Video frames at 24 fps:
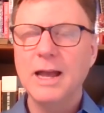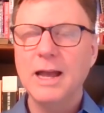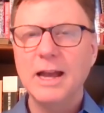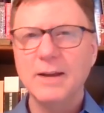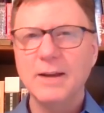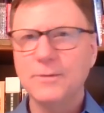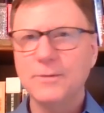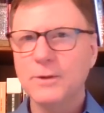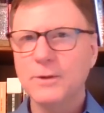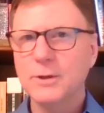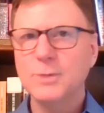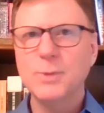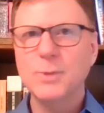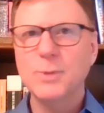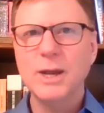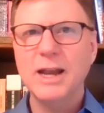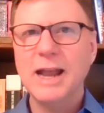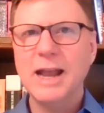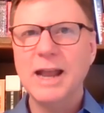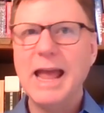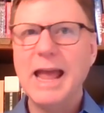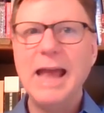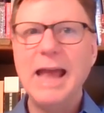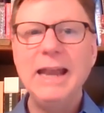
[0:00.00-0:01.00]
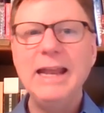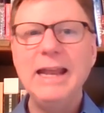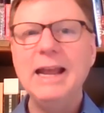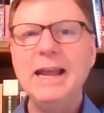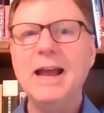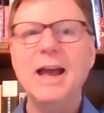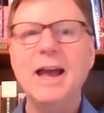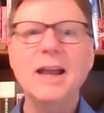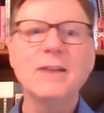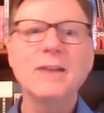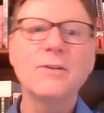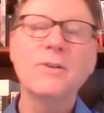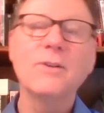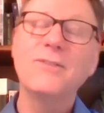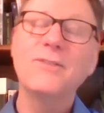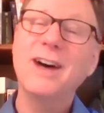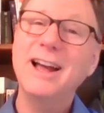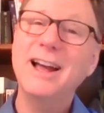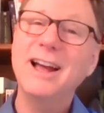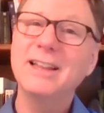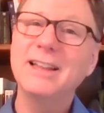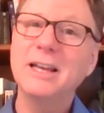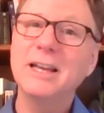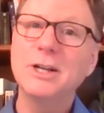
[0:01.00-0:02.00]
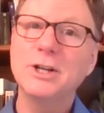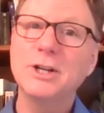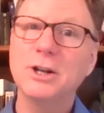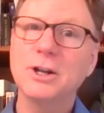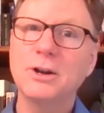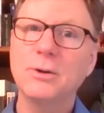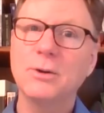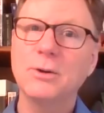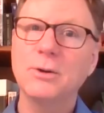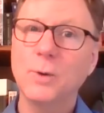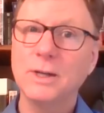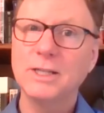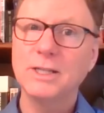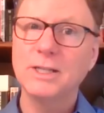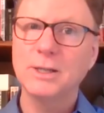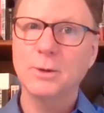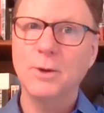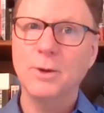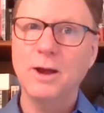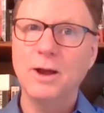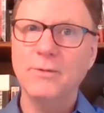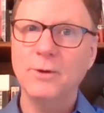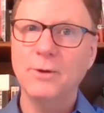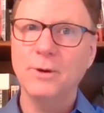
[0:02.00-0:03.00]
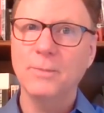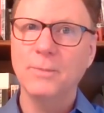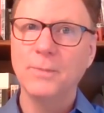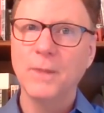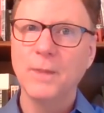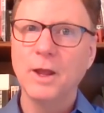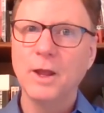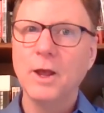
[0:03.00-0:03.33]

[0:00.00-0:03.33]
And if there's been any kind of a violation whatsoever,